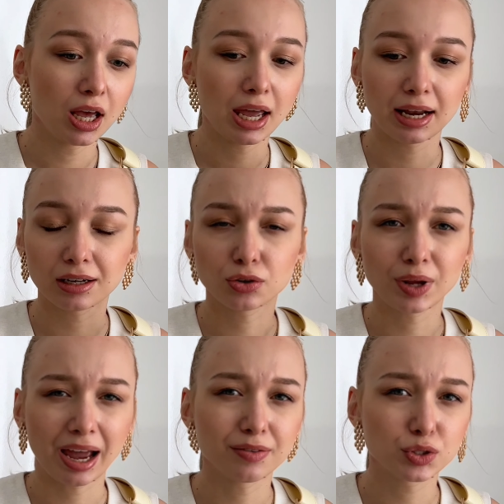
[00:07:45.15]
and I don't
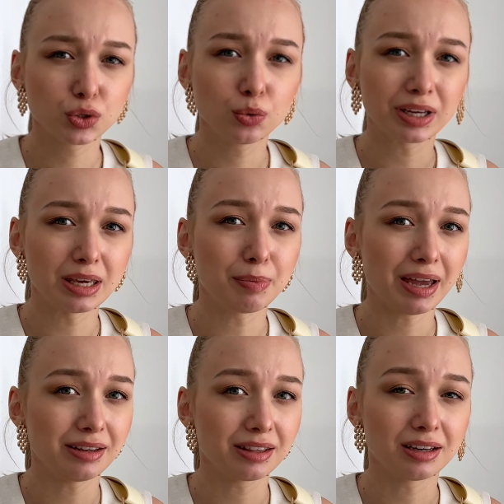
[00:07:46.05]
have to keep
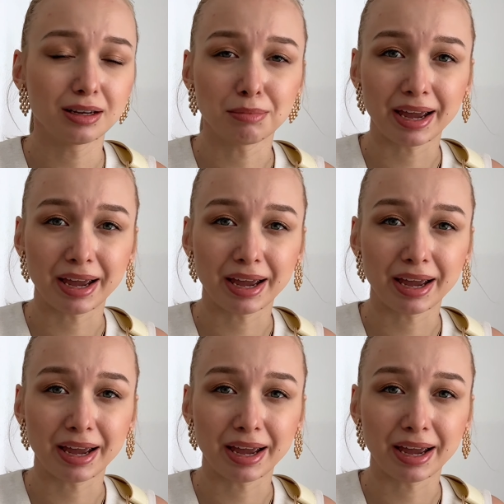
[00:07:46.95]
anything in my